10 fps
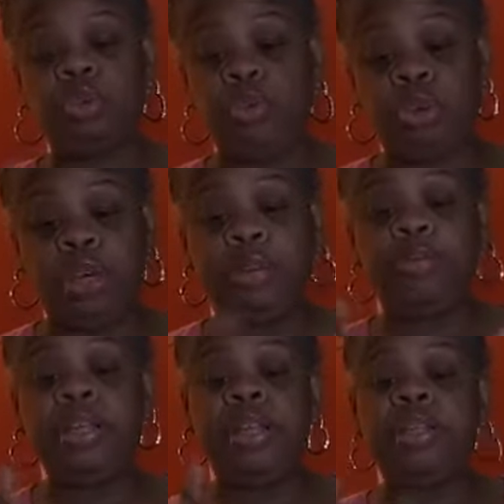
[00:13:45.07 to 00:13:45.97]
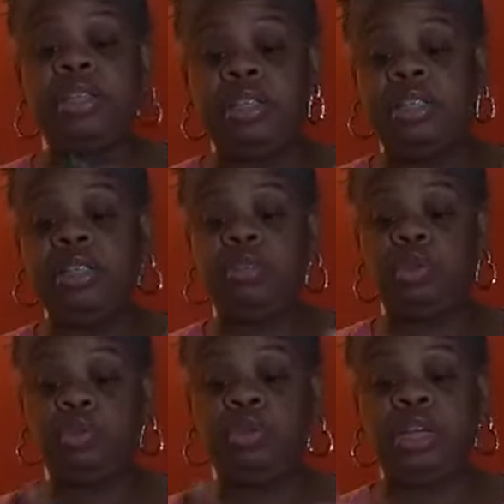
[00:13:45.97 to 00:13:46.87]
join, and
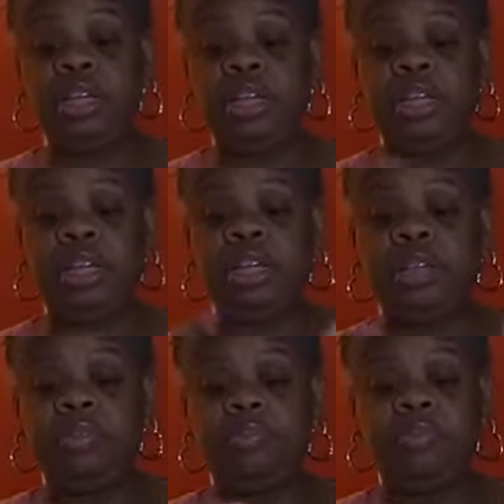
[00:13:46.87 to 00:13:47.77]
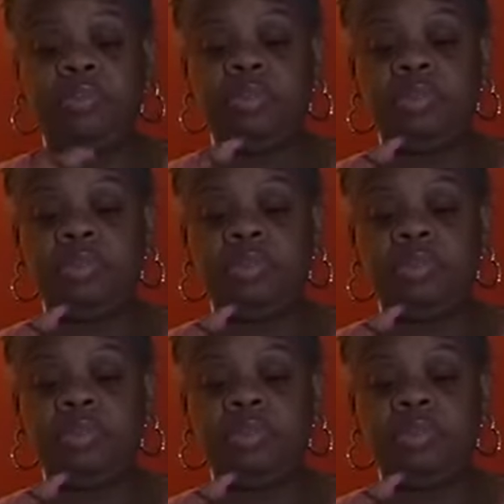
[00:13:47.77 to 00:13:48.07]
then